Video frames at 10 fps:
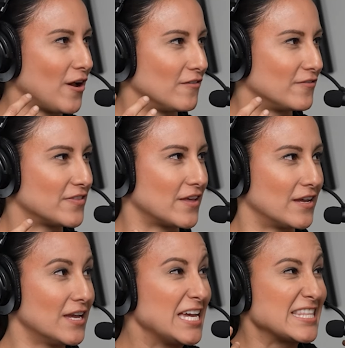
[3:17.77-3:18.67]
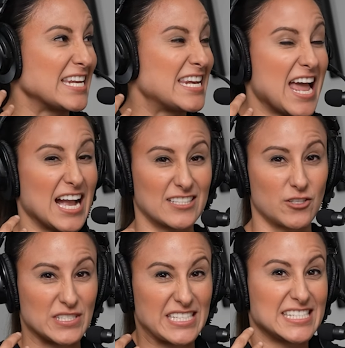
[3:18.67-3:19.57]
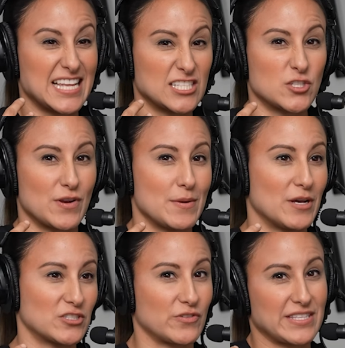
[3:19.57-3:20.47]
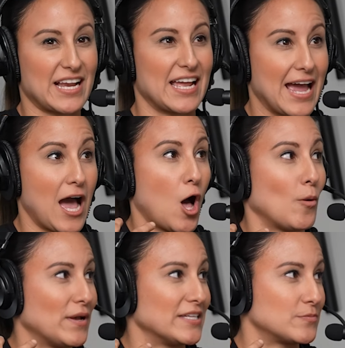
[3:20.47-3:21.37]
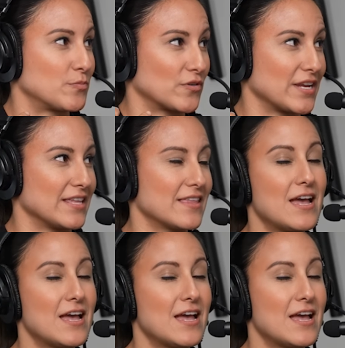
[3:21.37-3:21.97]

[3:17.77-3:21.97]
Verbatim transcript: of the the neck, those accessory muscles that kind of help us breathe.